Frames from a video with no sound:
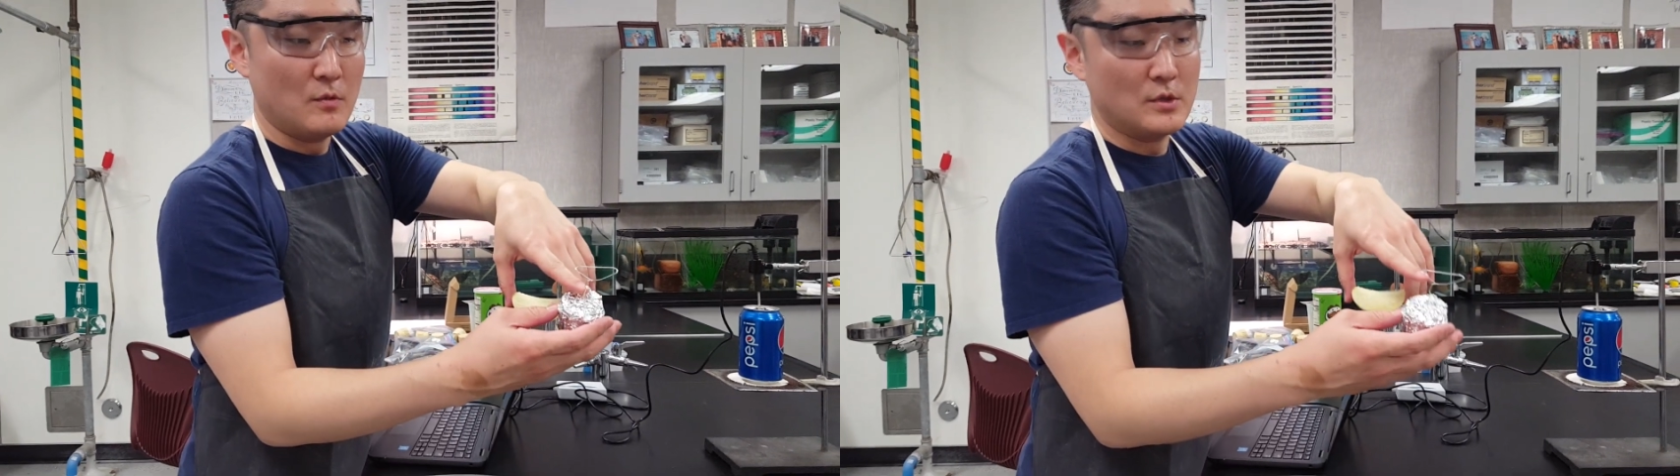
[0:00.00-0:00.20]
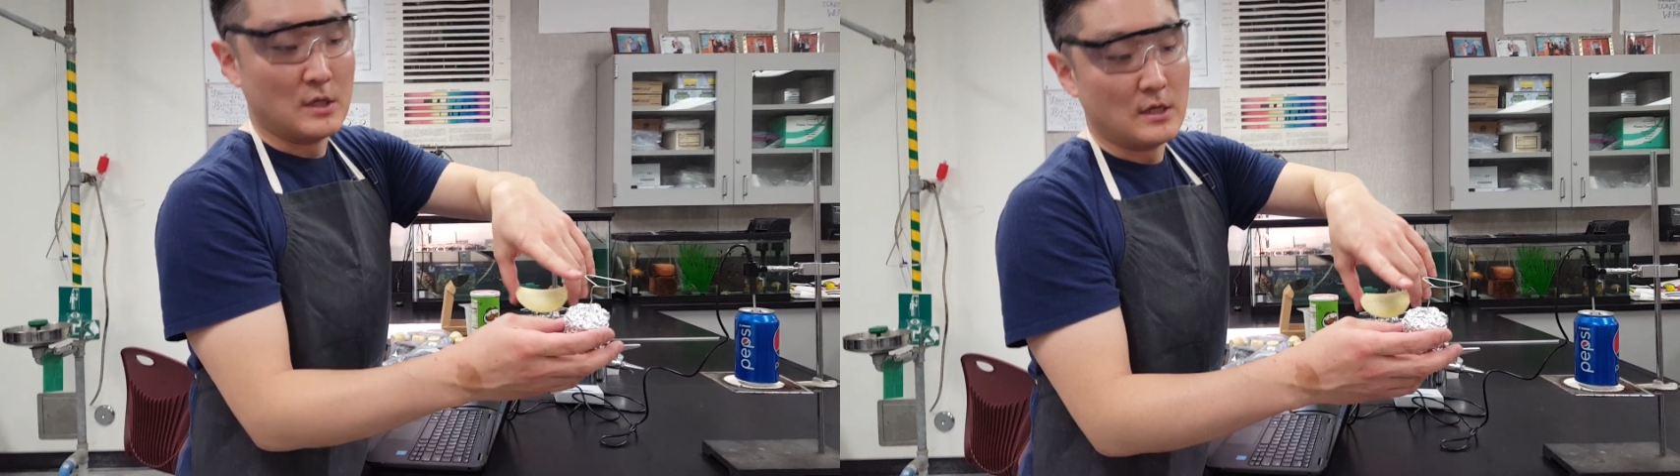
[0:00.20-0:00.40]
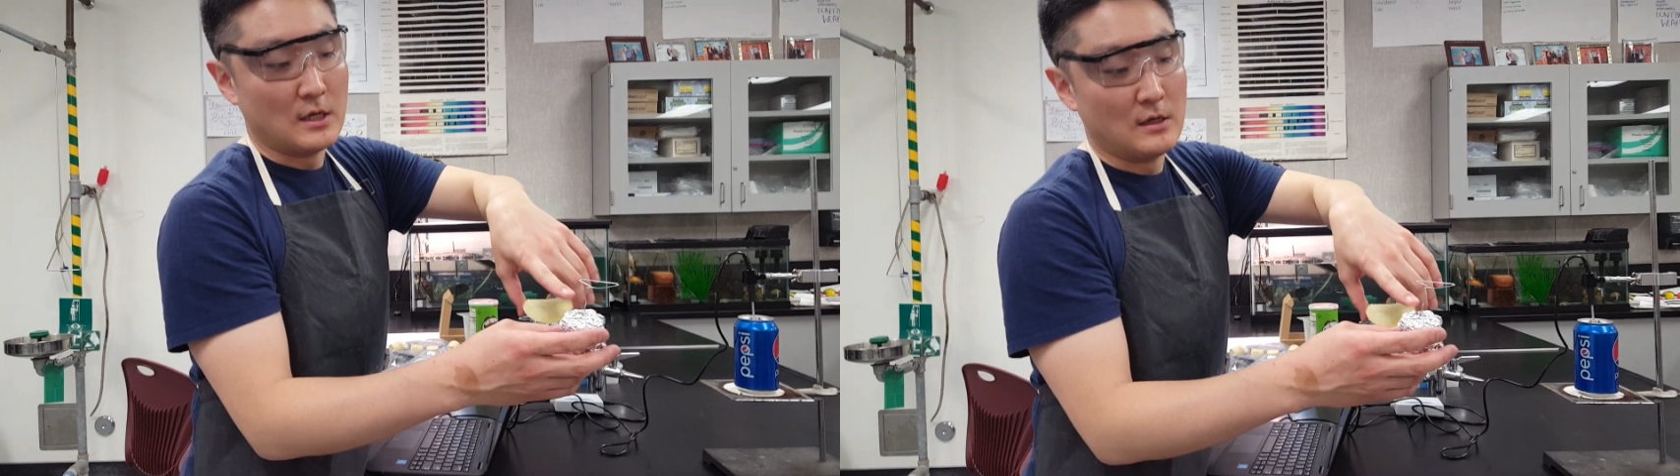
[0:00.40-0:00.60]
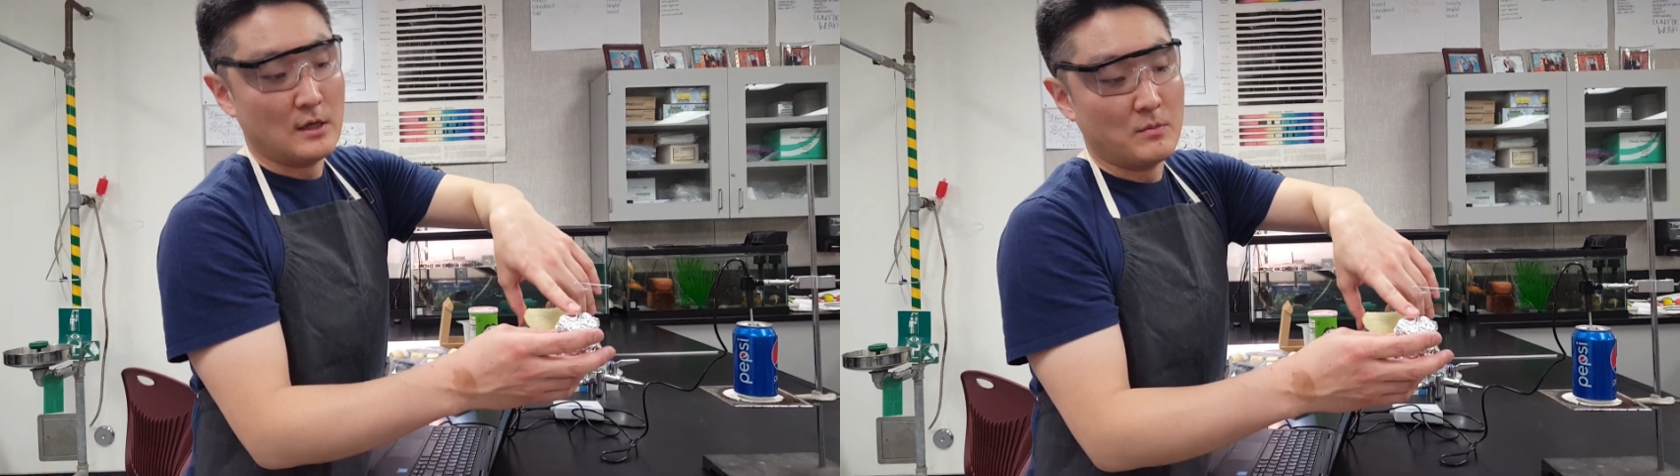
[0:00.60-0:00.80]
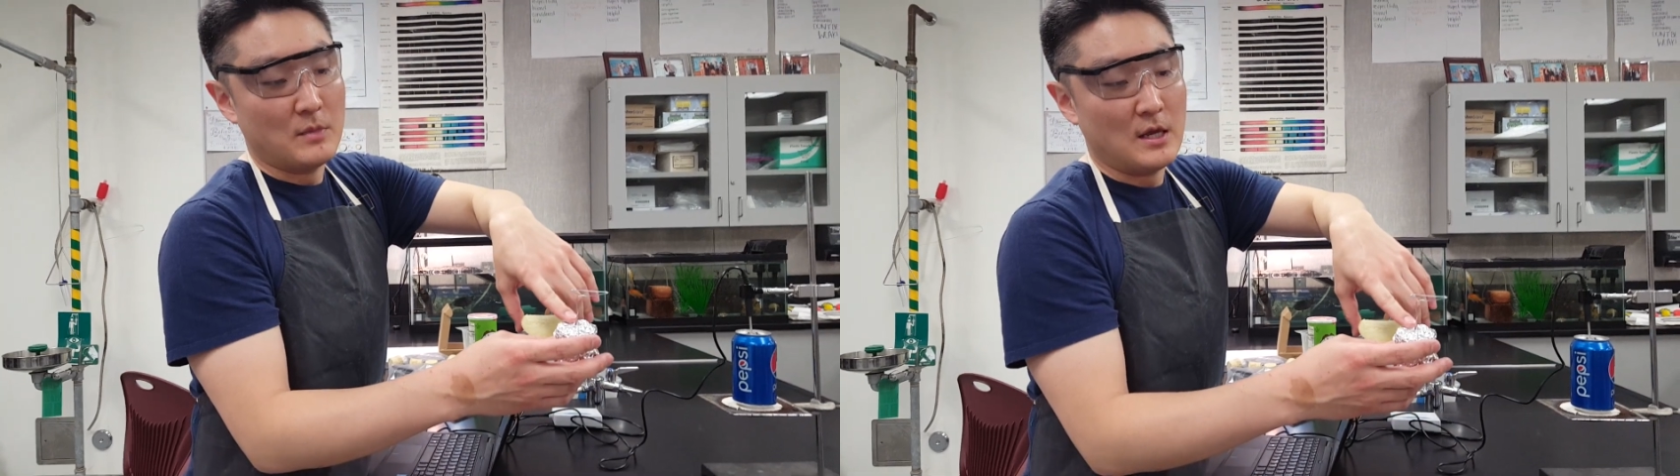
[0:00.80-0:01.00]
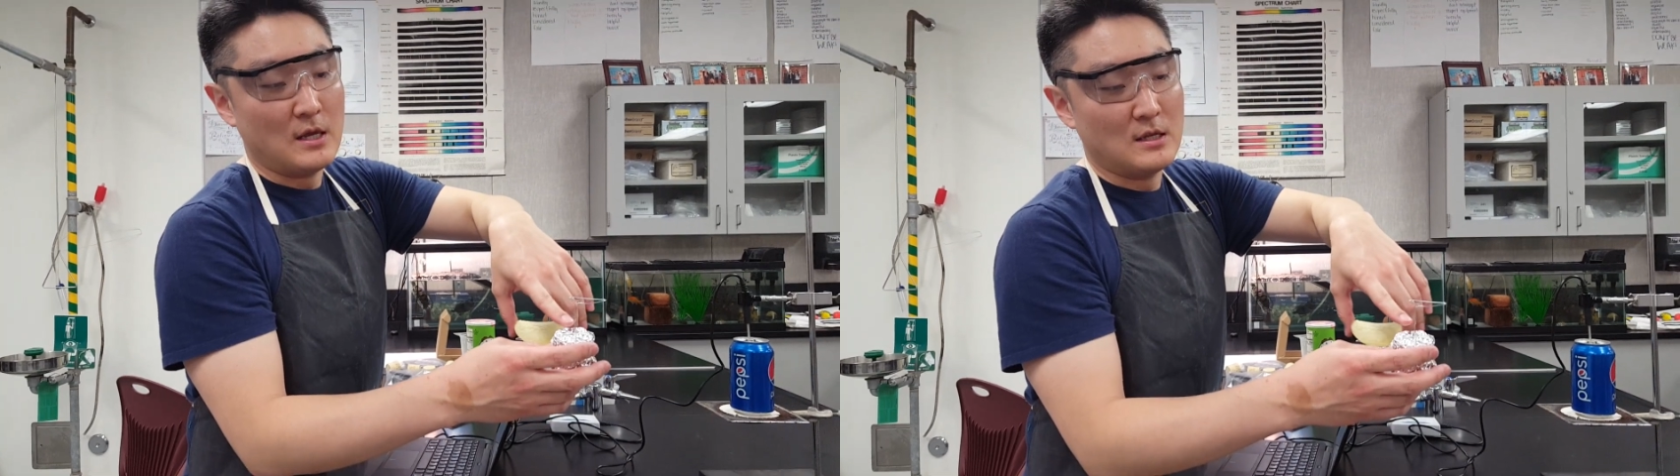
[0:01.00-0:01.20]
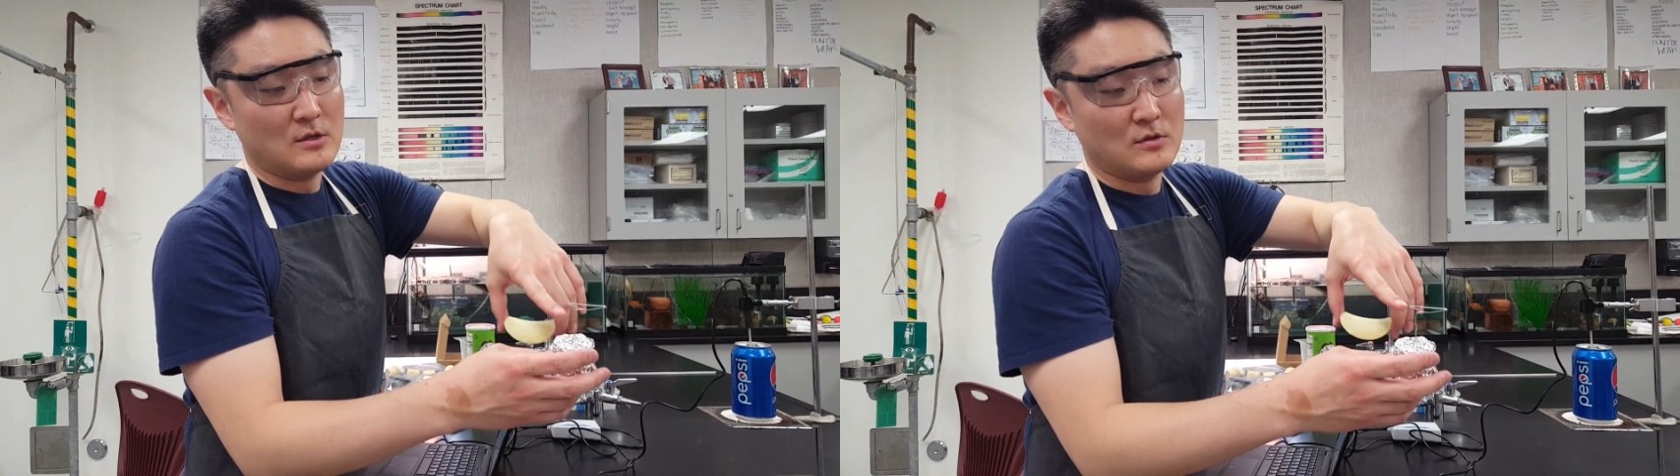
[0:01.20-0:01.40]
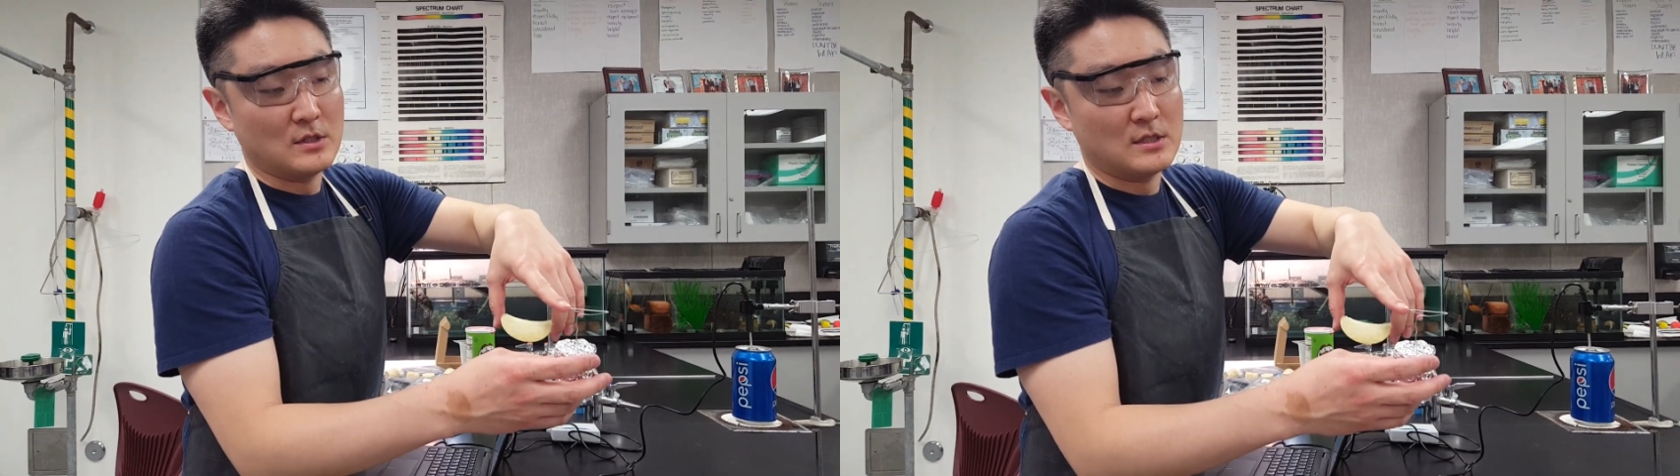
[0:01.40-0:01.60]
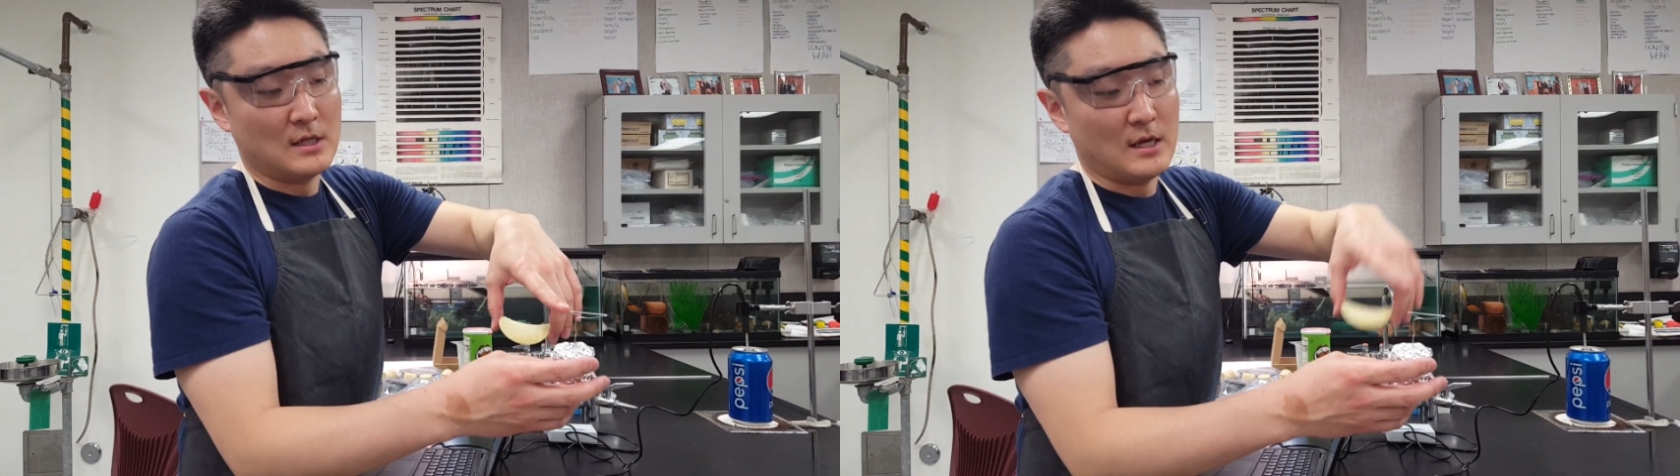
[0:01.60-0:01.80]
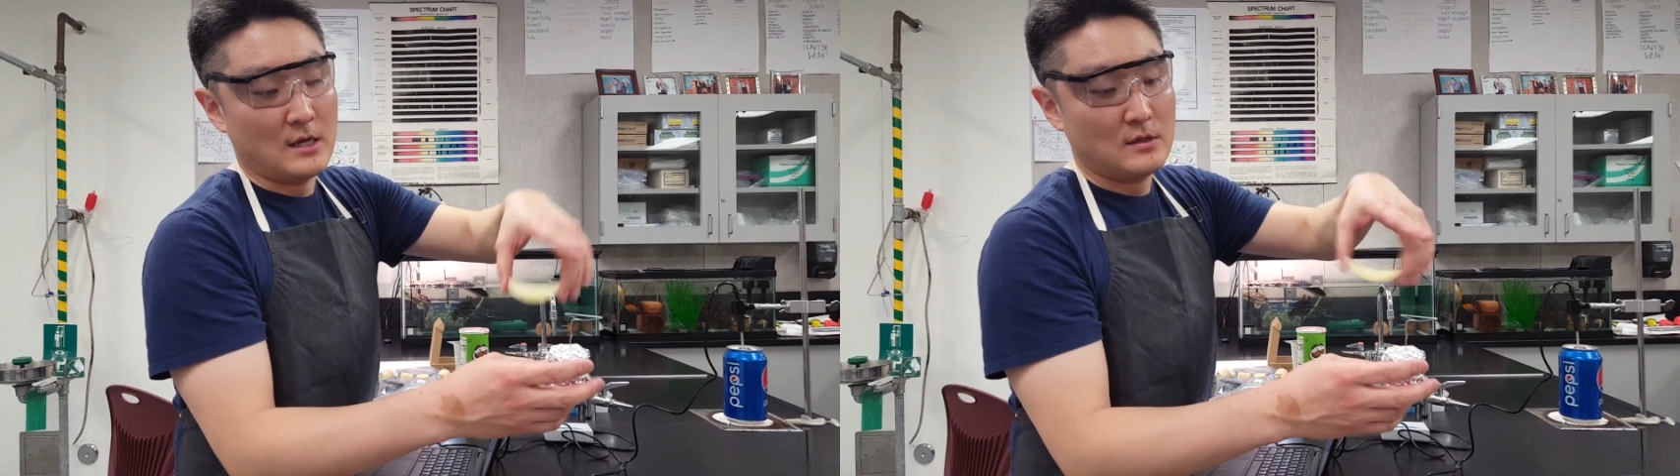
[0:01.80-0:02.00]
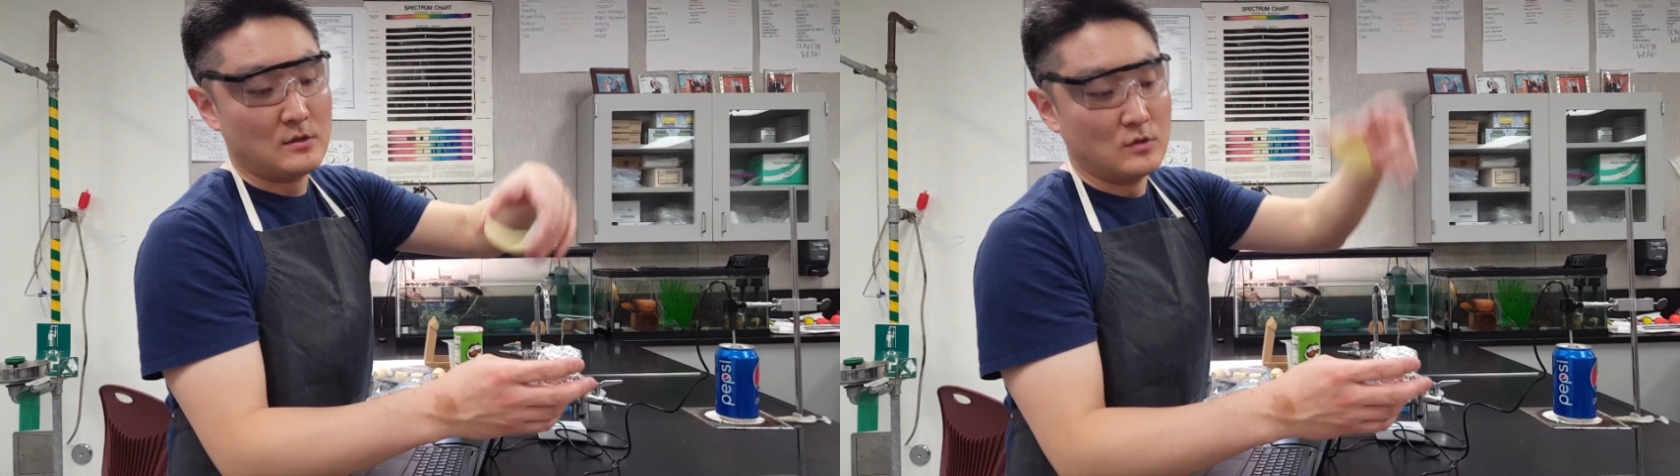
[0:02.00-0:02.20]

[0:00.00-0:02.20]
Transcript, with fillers: which I kind of like made into a stand.